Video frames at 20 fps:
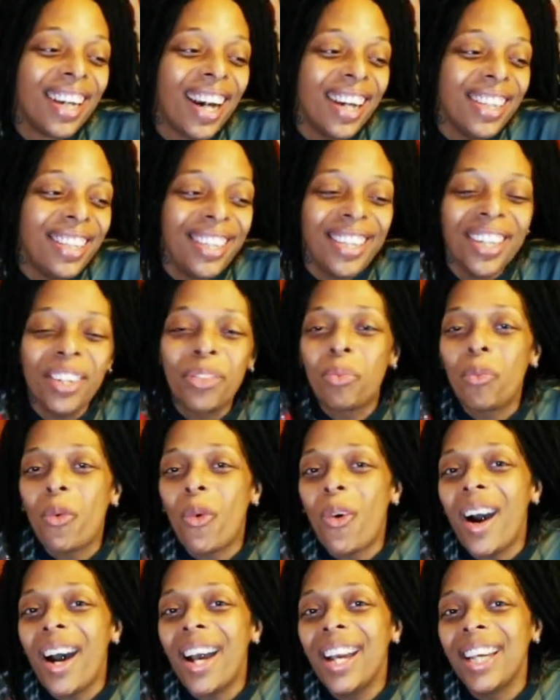I think that's
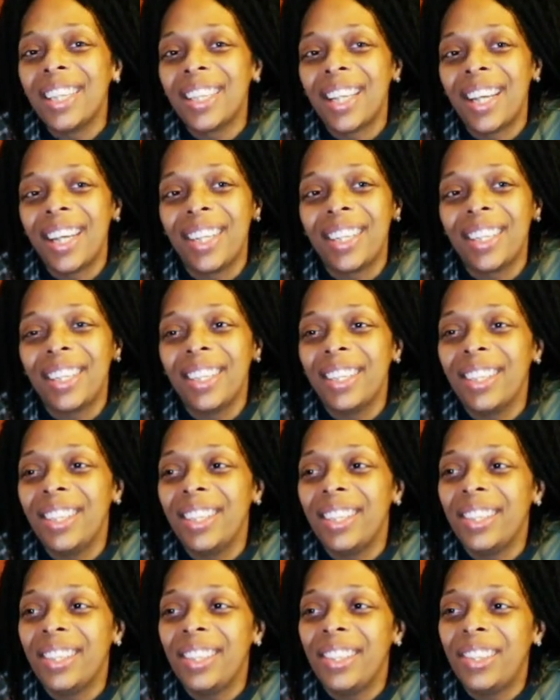why like
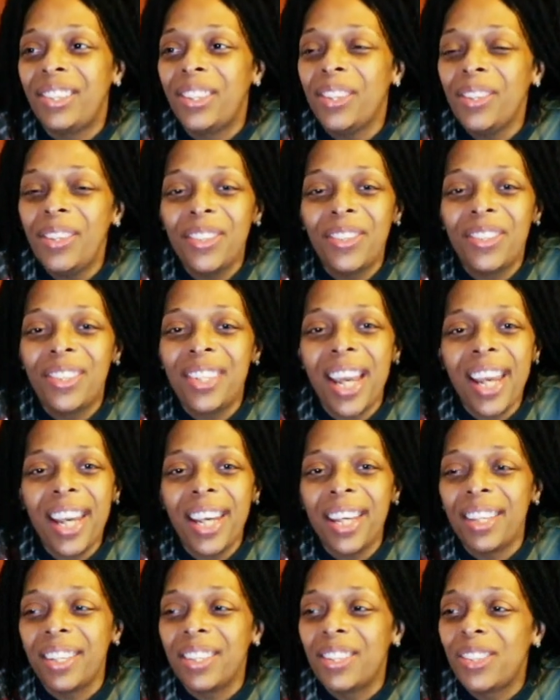to this
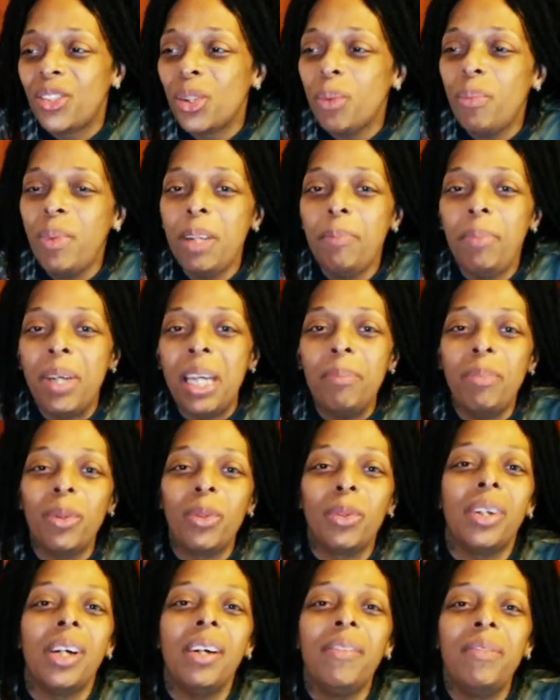day, so many
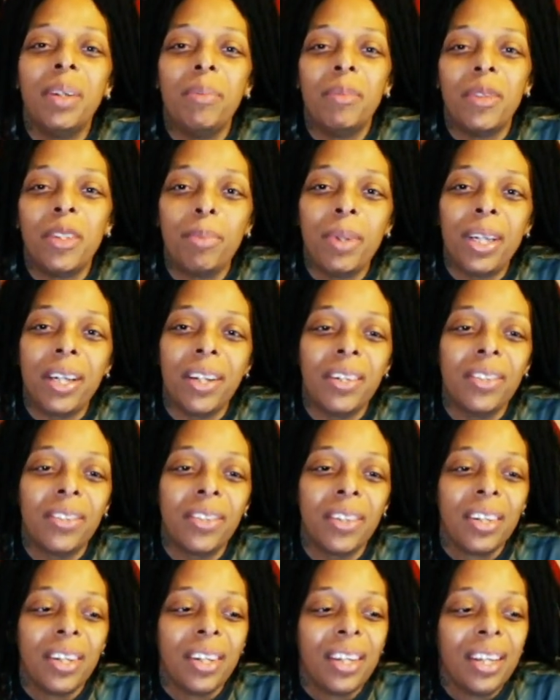people love them is
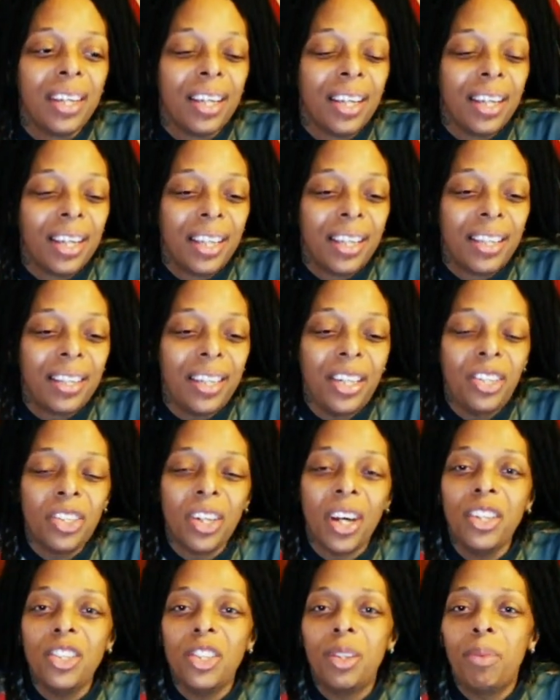because they
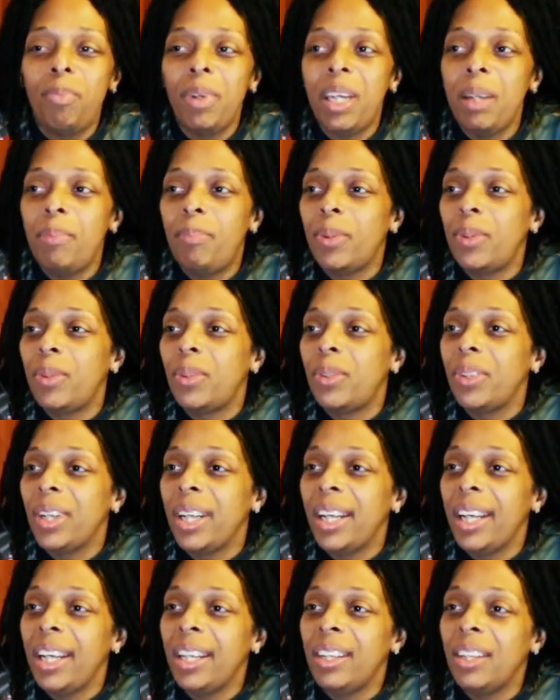touched people
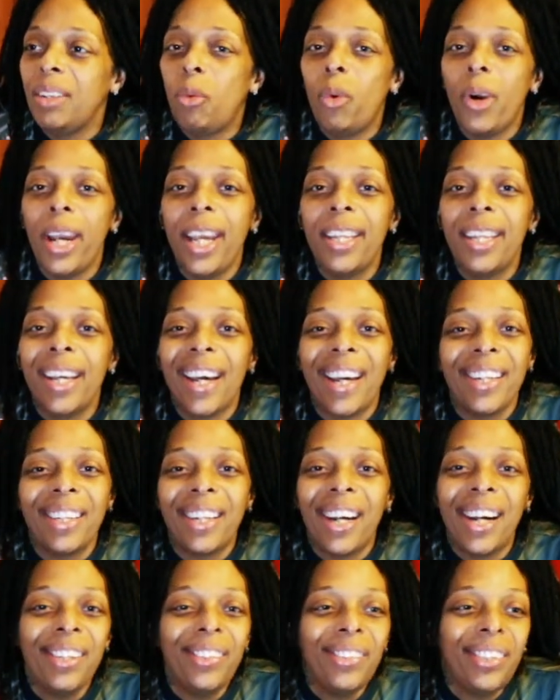in a way that
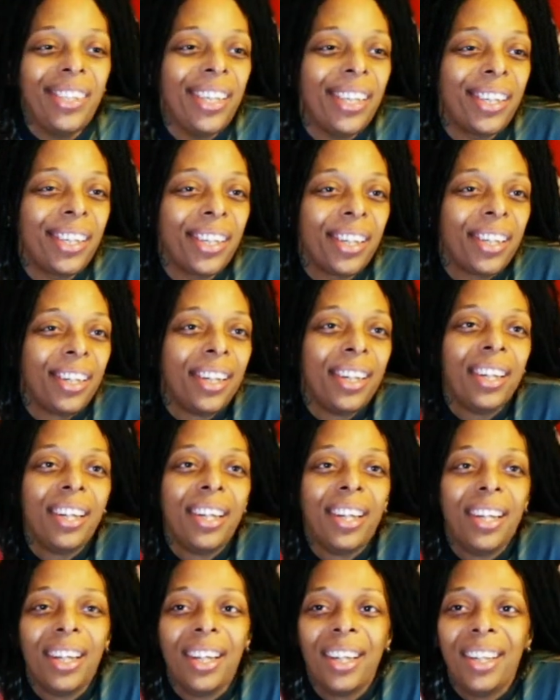I don't think
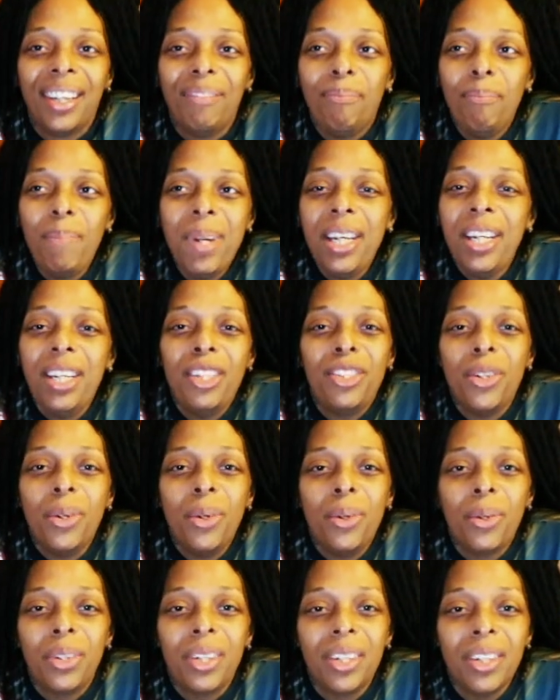many
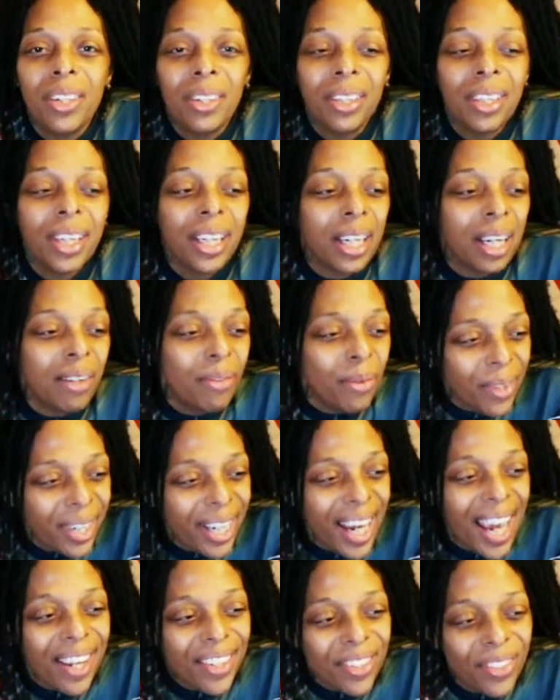do, you know? Like
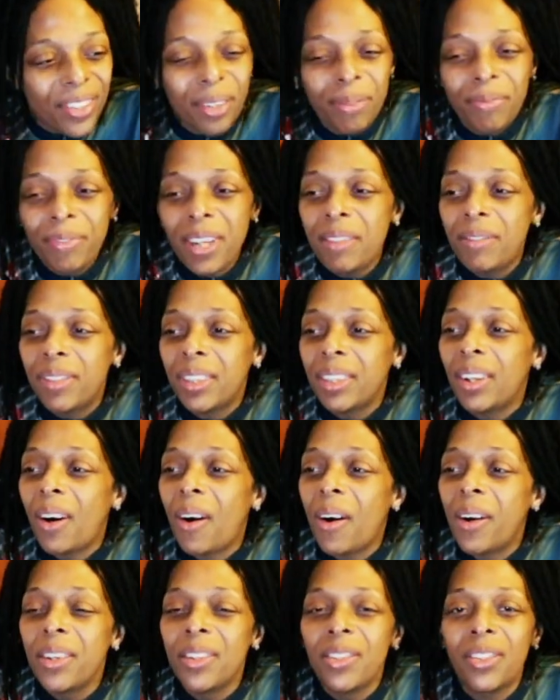everyone has their favorite
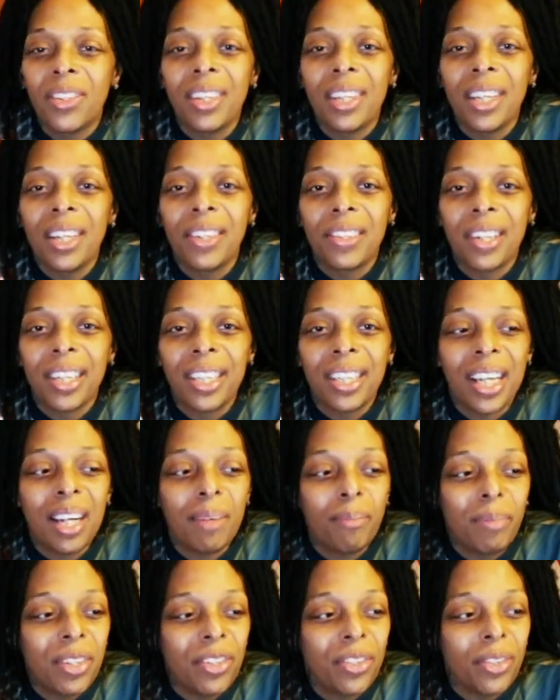artists and things like
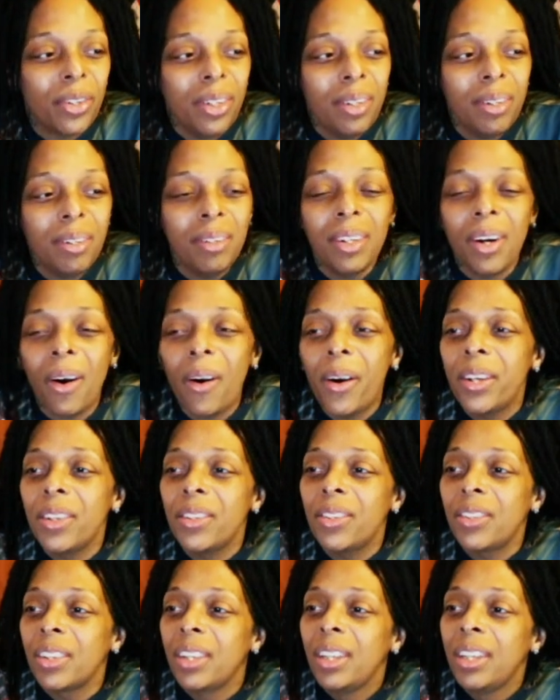that, but certain
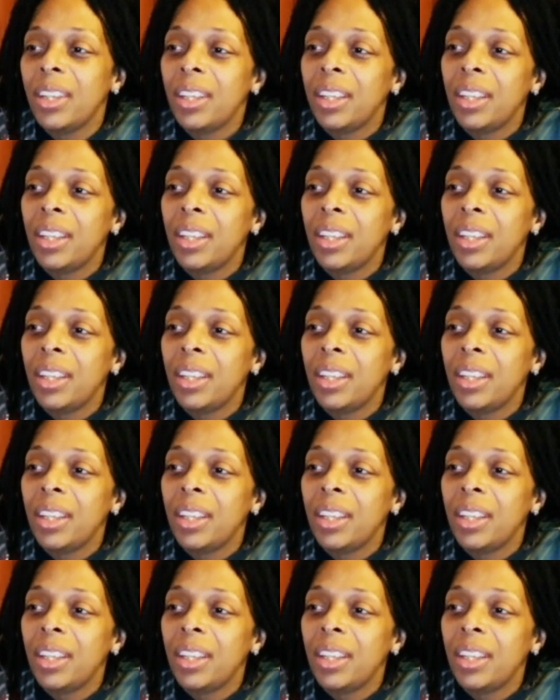artists